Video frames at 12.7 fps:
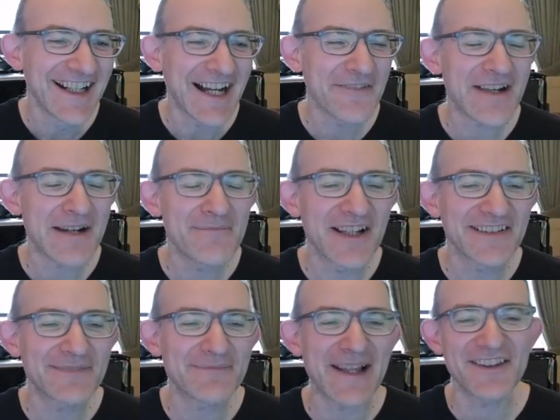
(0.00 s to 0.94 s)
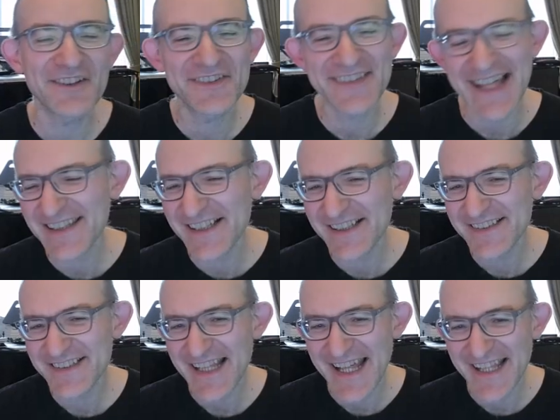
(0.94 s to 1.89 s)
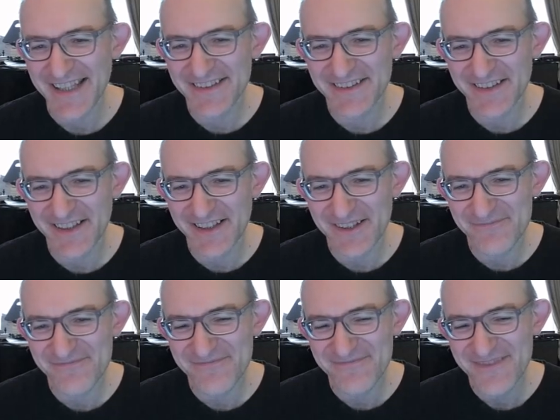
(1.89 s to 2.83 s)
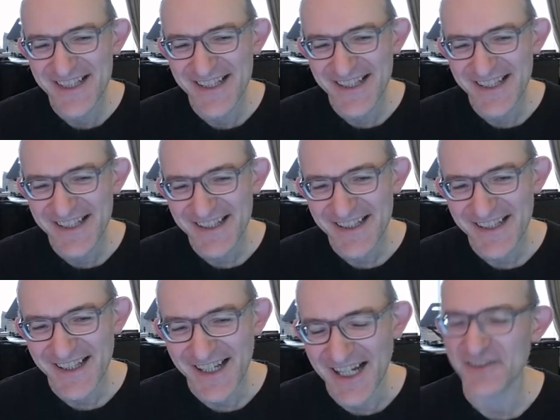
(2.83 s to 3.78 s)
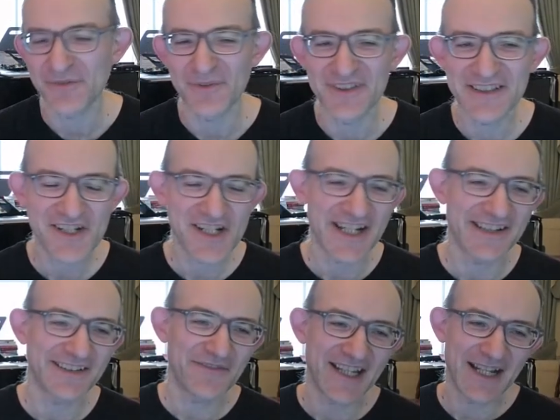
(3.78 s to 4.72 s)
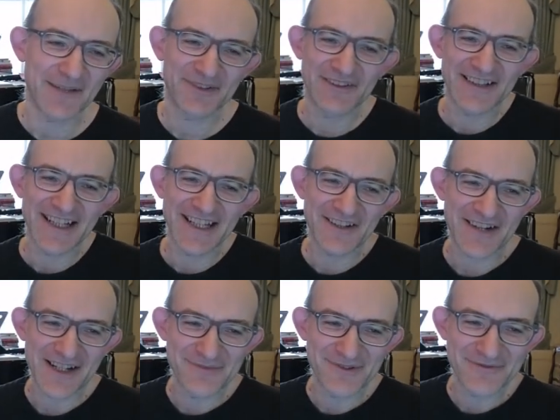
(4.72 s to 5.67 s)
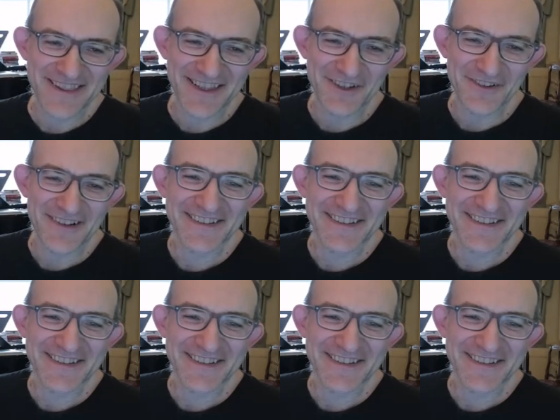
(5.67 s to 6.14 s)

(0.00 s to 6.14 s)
I'm Grandmaster Matthew Sadler, and I just wanted to share something absolutely incredible with you.